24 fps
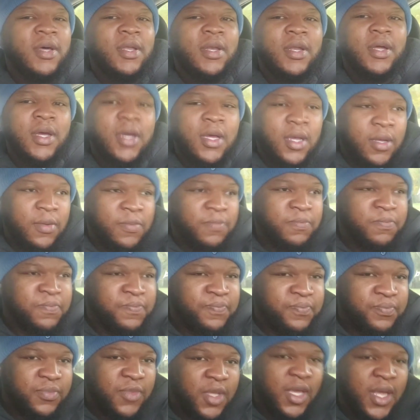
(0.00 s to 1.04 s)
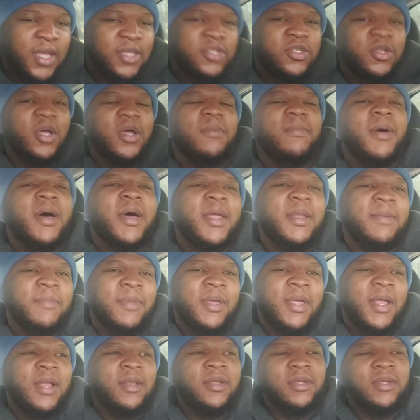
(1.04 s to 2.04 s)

But yeah, let's talk about it, man.